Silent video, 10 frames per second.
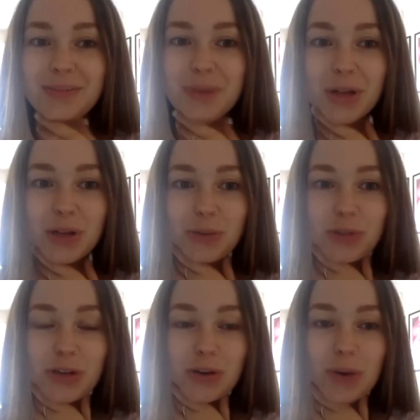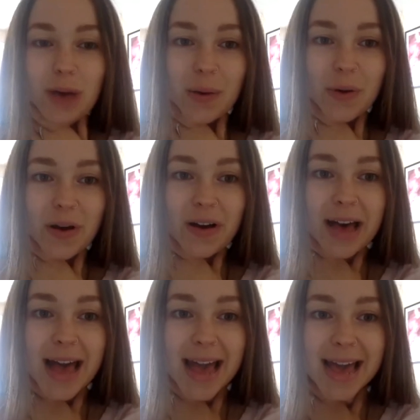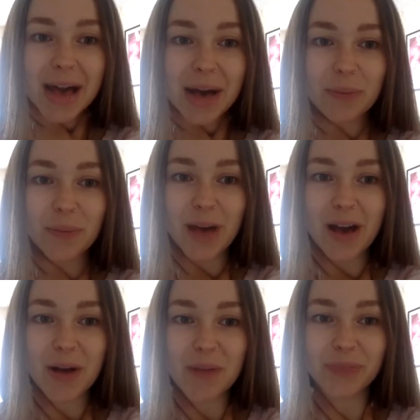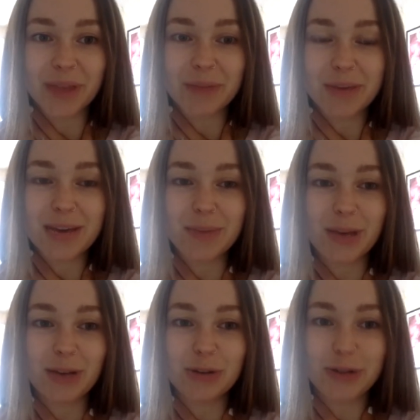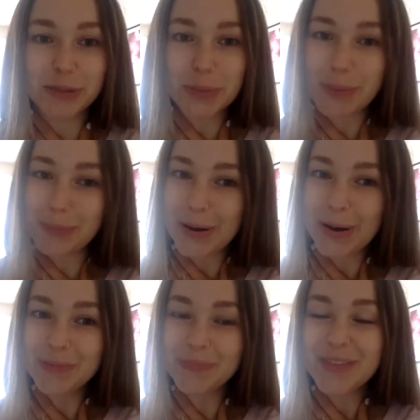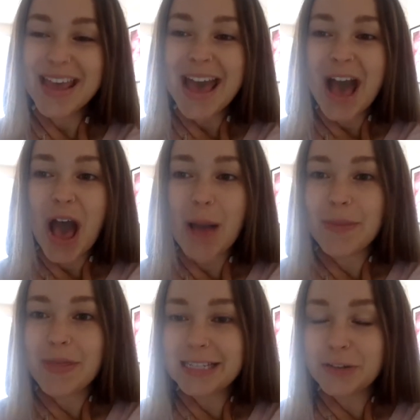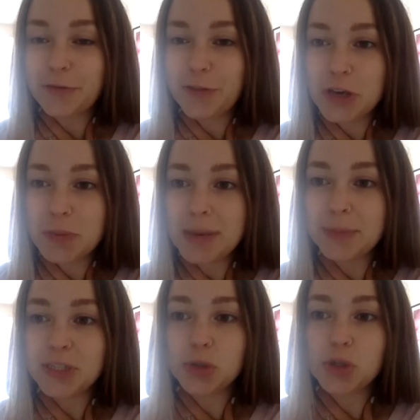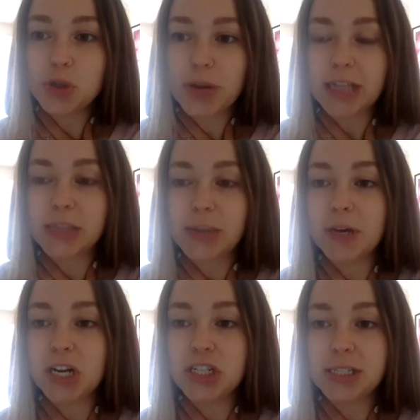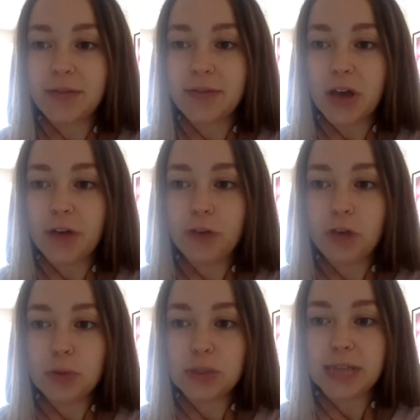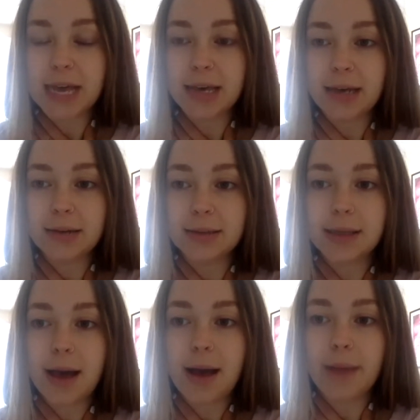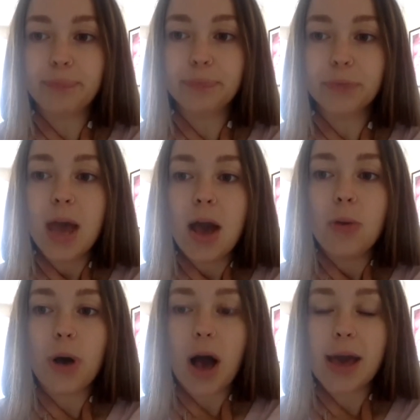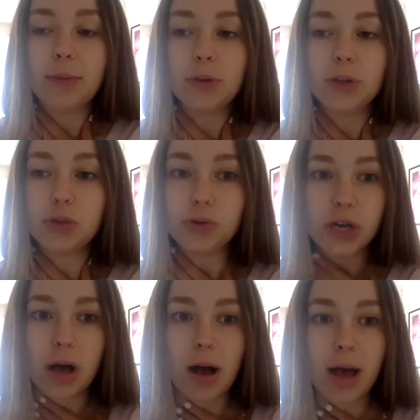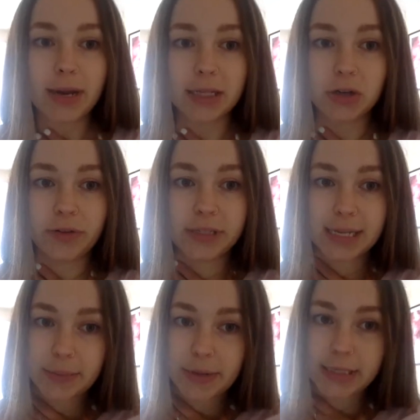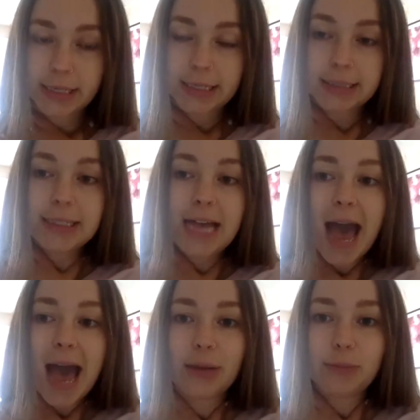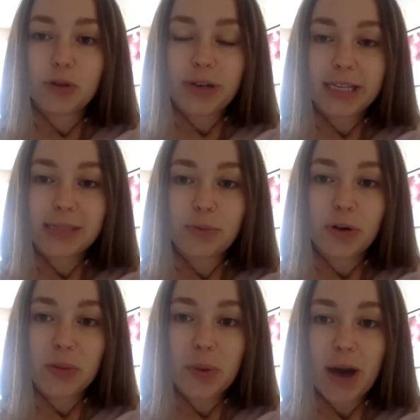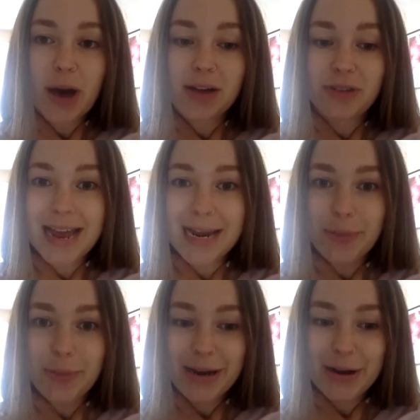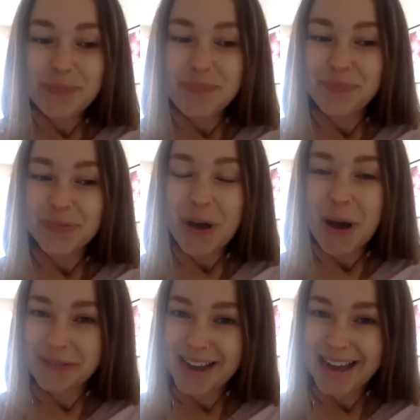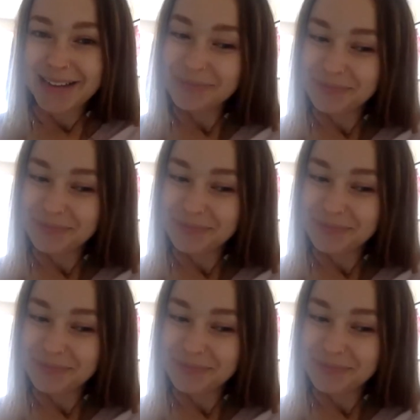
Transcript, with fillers: Welcome to our AM um, and PB joint webinar. Um, there's a few people still joining, so I'm going to just give it a few more seconds. Um, but I'm Georgia, I'm editor of Aesthetic Medicine, and I'm joined this morning by Renee Lapino. Hi, Renee.